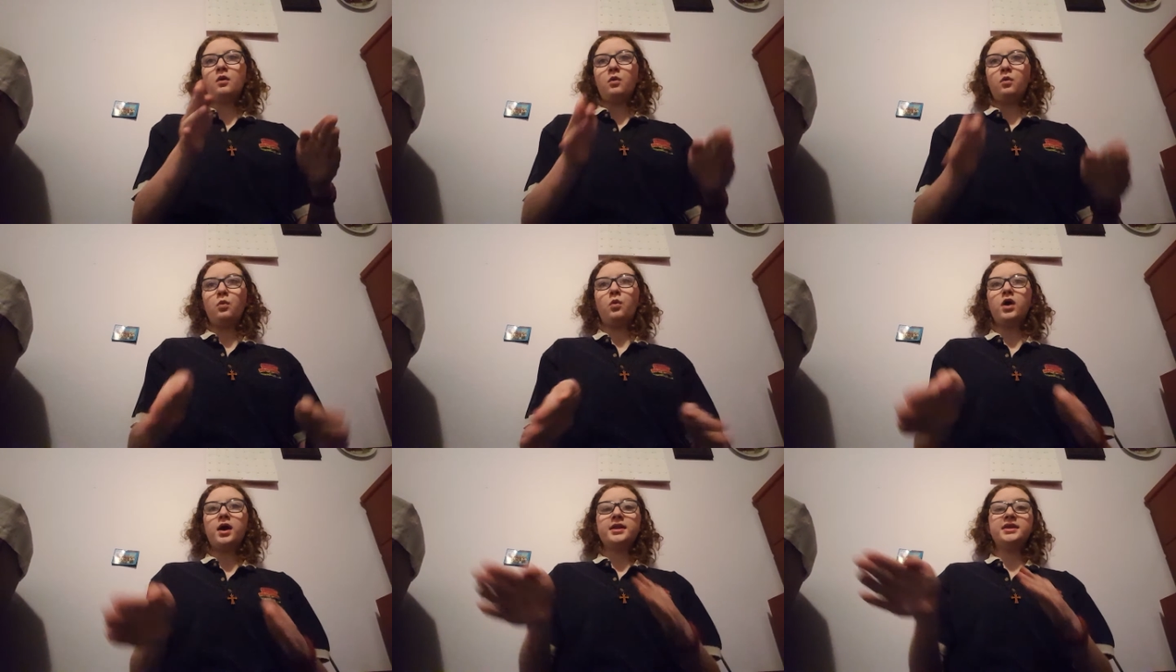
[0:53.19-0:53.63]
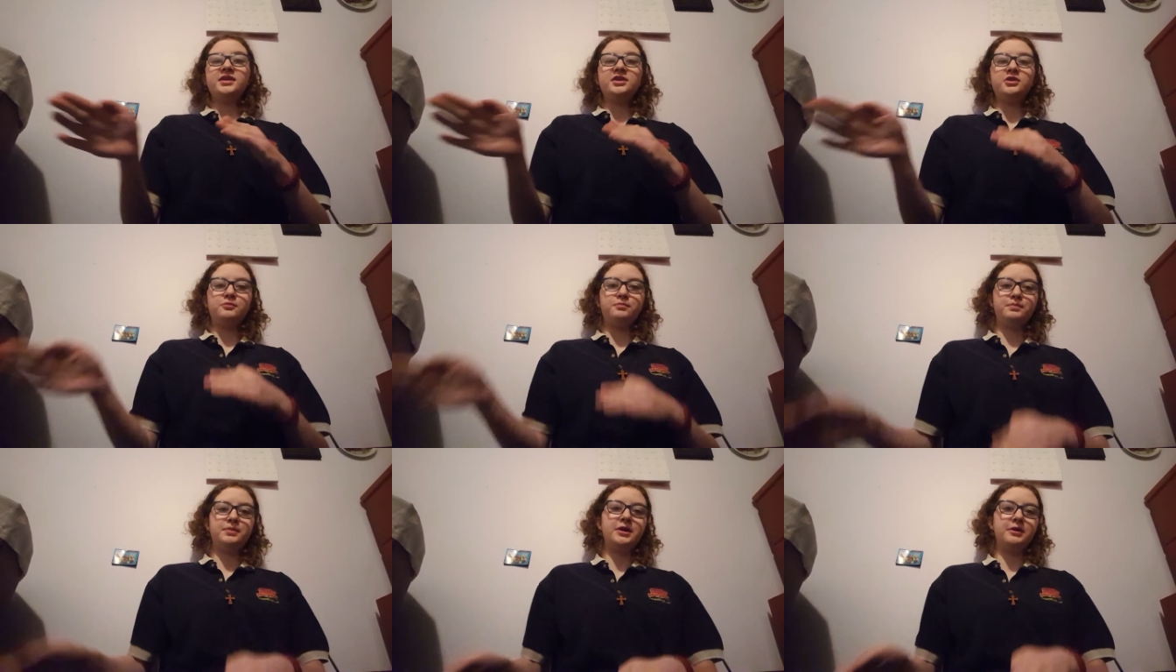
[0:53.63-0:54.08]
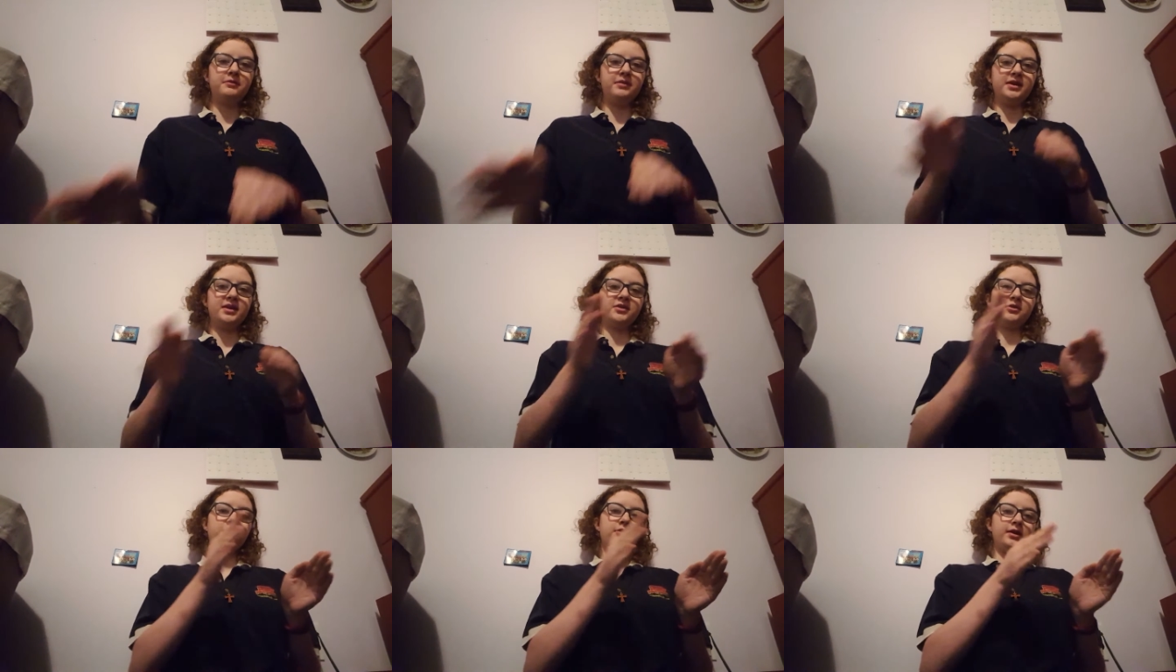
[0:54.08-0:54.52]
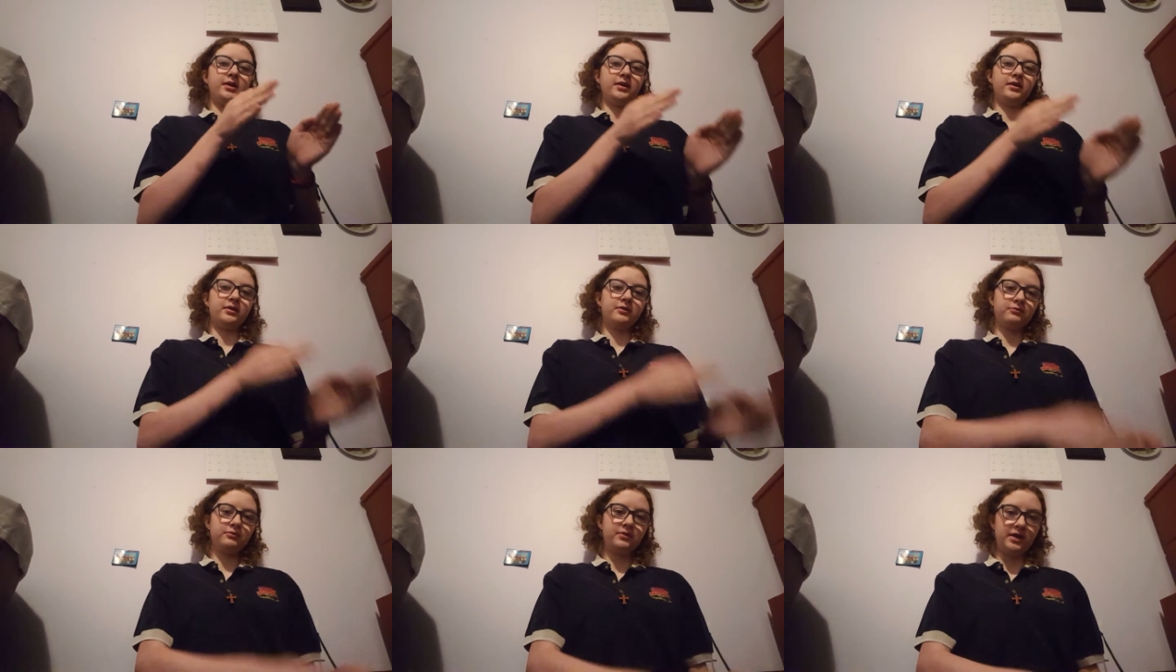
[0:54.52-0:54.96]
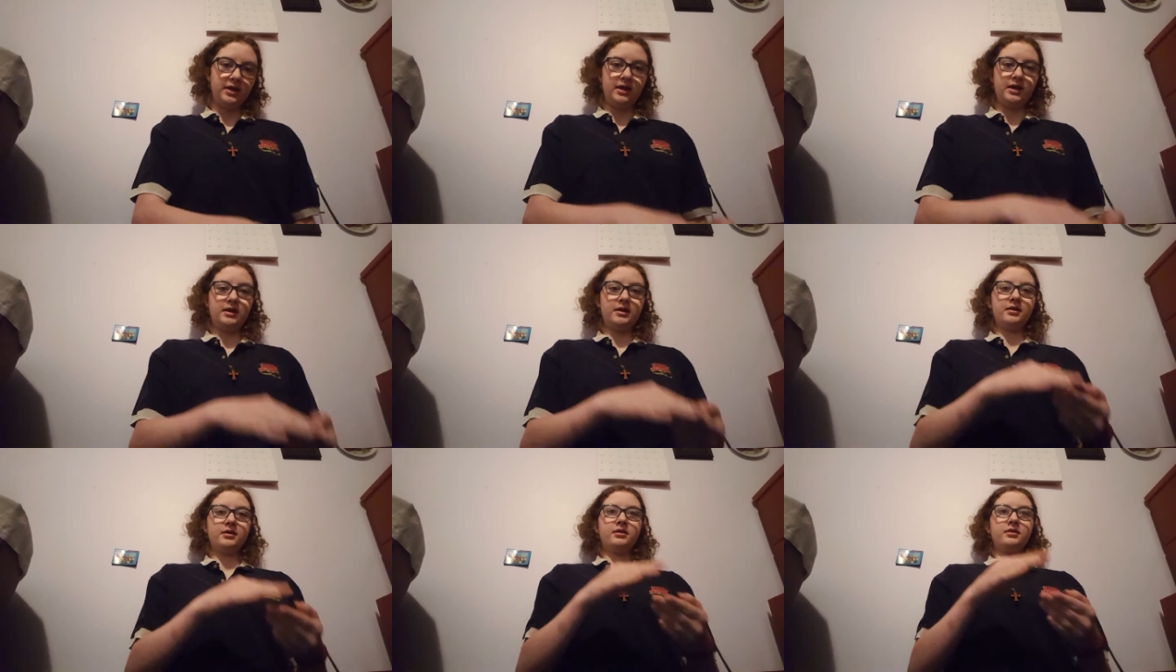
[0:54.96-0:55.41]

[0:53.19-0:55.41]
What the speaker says: 1 year period, 33,